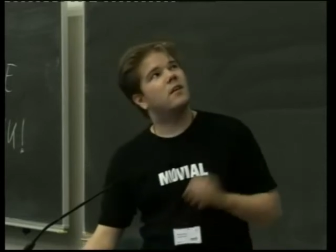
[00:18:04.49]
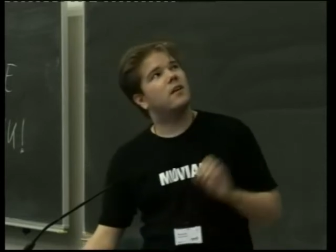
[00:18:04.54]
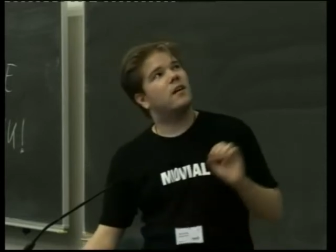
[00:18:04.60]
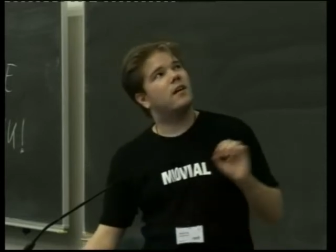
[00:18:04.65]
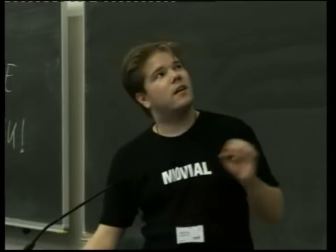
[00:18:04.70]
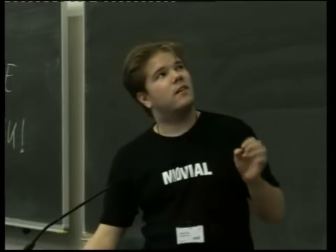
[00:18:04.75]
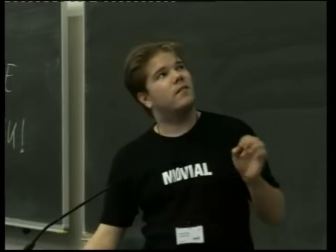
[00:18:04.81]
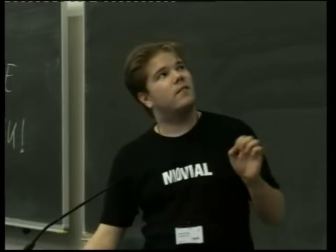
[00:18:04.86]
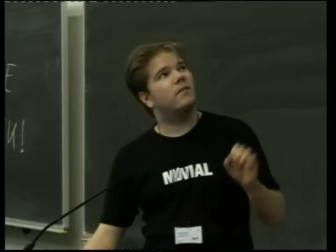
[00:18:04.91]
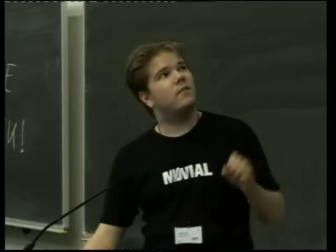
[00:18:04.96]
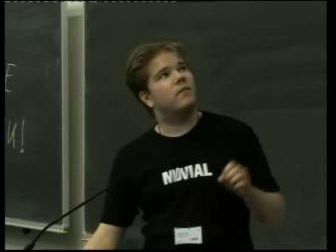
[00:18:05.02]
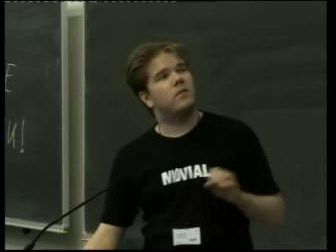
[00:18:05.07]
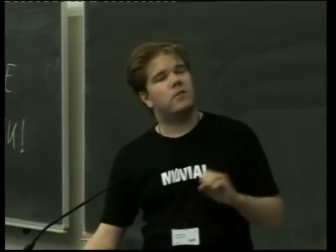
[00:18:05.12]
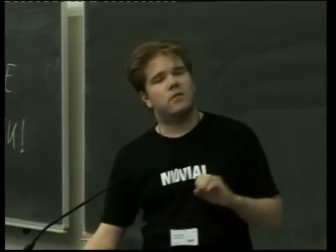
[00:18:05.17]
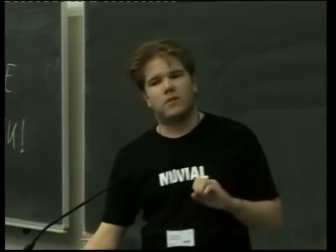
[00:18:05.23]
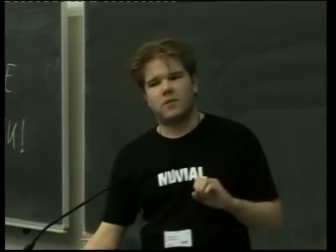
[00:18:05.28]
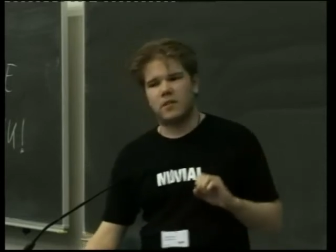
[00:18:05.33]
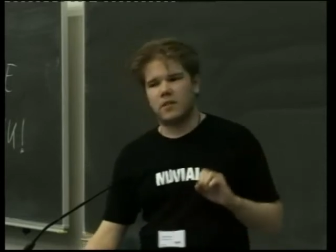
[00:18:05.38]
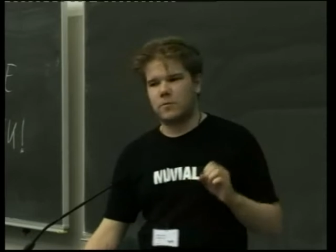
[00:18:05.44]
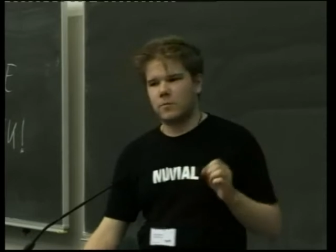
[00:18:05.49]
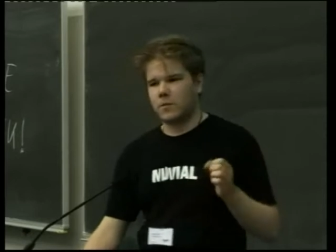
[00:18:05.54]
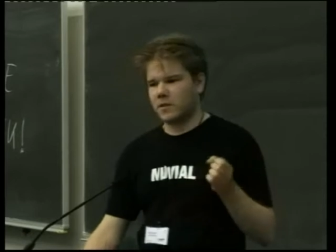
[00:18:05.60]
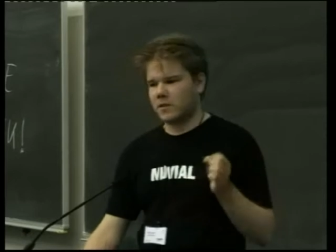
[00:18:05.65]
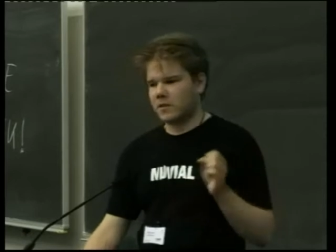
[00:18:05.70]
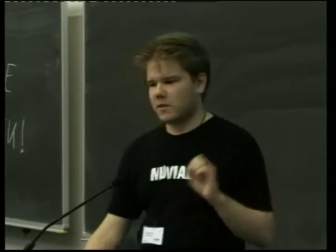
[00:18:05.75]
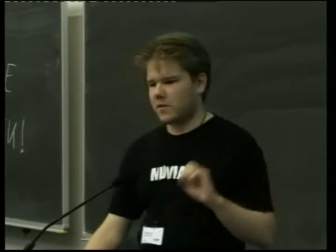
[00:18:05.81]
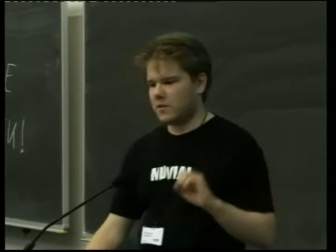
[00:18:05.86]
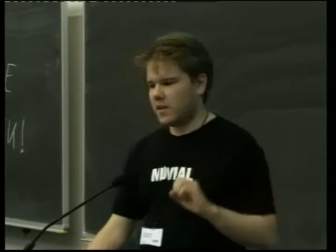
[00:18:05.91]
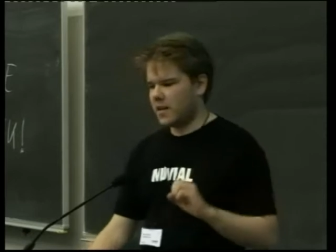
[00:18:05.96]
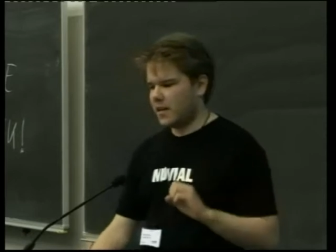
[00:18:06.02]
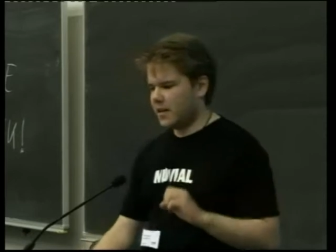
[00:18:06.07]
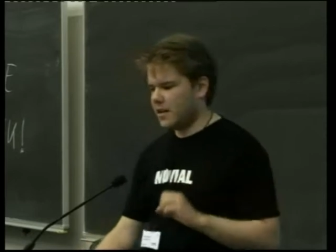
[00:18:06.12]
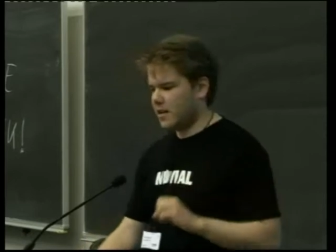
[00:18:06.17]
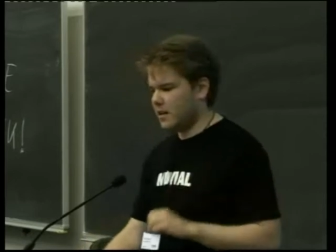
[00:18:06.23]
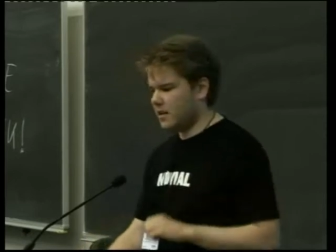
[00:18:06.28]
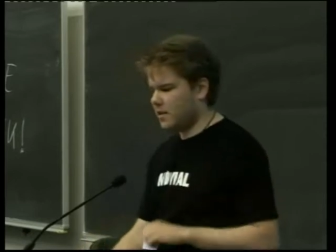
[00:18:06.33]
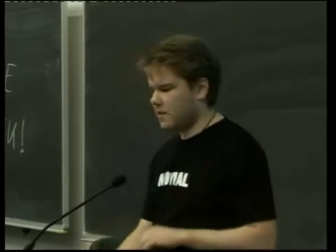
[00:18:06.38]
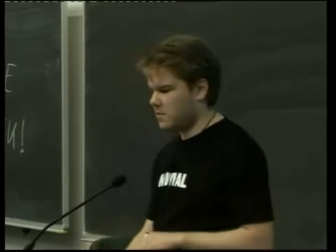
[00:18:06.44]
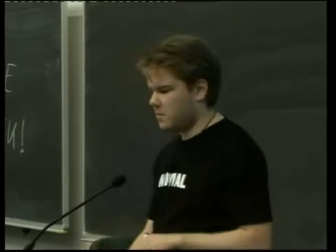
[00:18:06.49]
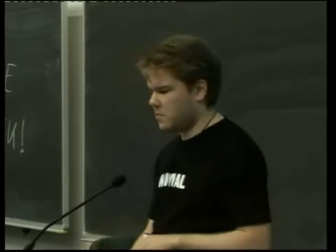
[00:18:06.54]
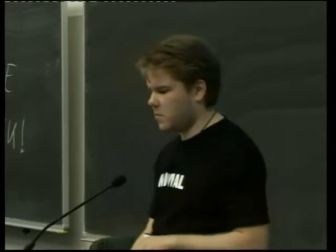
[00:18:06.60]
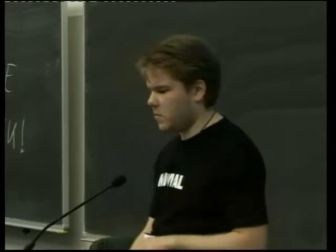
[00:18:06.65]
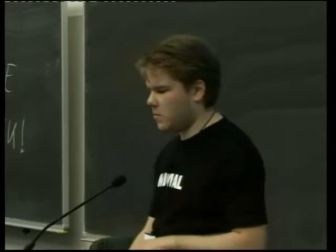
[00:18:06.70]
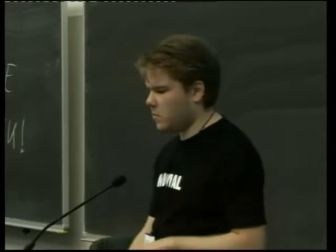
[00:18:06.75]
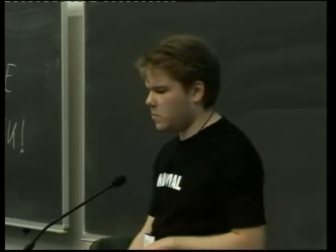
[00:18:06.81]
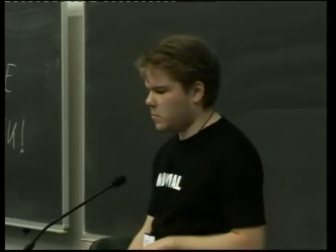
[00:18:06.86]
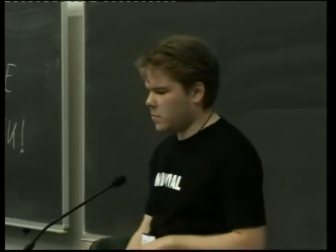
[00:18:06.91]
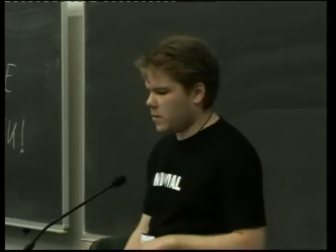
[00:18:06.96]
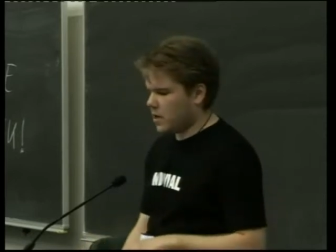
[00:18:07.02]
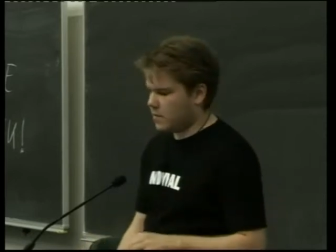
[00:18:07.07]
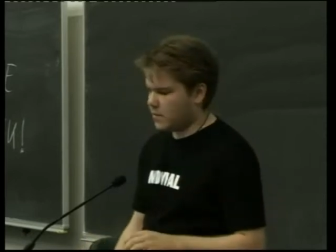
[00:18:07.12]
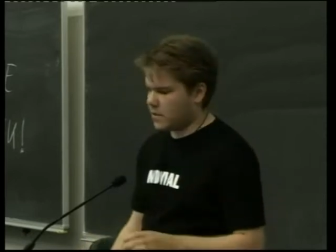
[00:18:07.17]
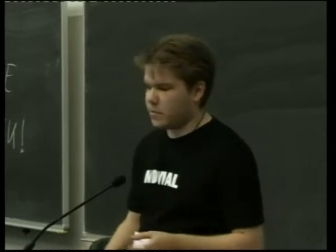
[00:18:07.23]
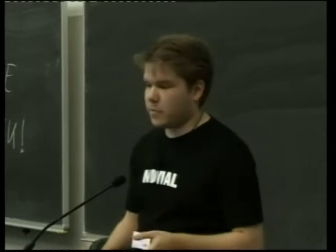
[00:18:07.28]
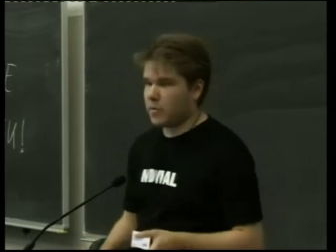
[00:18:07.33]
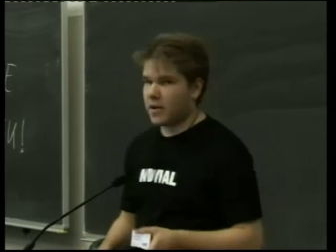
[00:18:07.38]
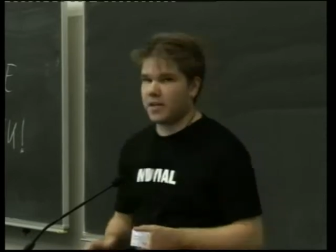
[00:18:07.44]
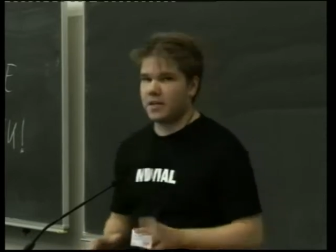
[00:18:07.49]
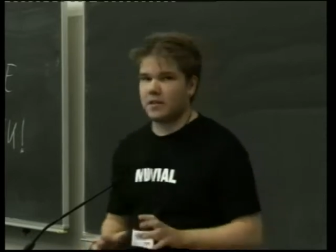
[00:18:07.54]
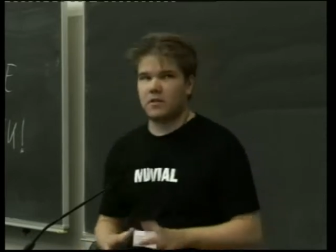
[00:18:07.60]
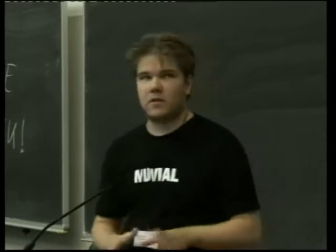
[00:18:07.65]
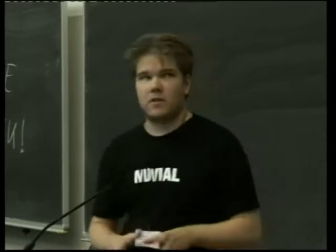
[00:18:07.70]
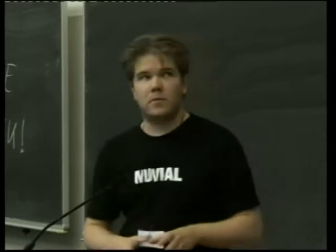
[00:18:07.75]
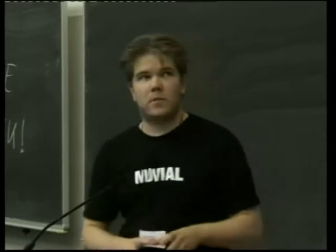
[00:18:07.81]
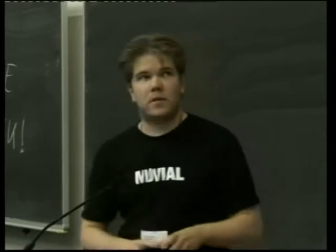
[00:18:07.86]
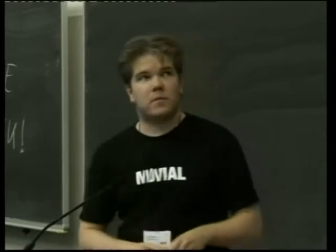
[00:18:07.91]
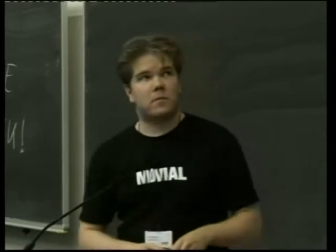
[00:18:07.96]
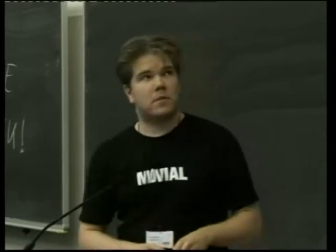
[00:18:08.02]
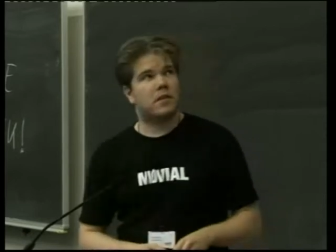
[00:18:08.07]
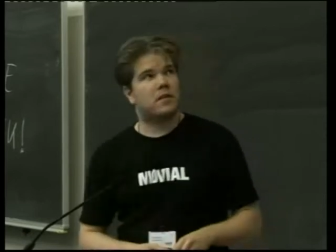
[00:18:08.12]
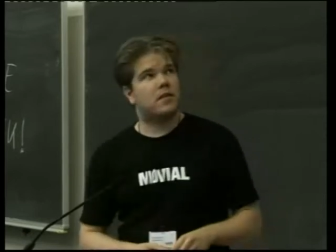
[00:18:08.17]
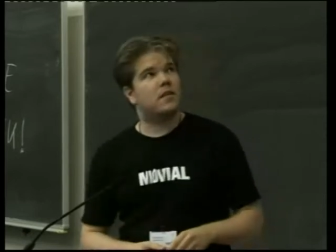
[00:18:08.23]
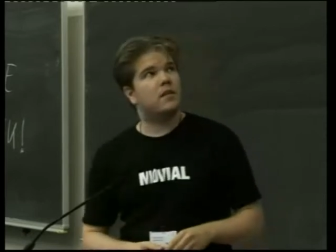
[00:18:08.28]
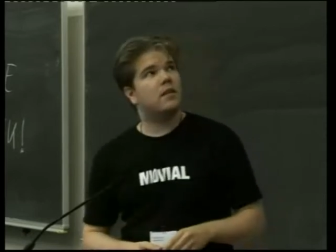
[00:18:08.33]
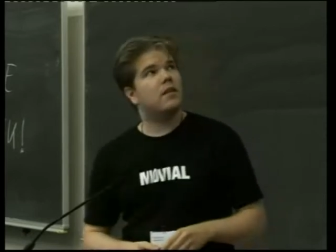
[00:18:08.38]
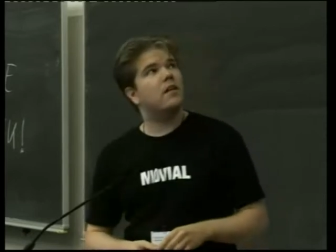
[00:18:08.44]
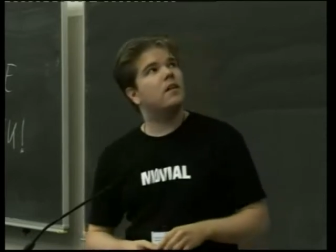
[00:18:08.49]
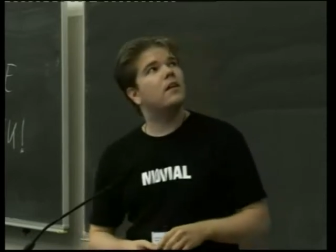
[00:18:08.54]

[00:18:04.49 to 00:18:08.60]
I first thought it was a good idea when I was brainstorming, but uh,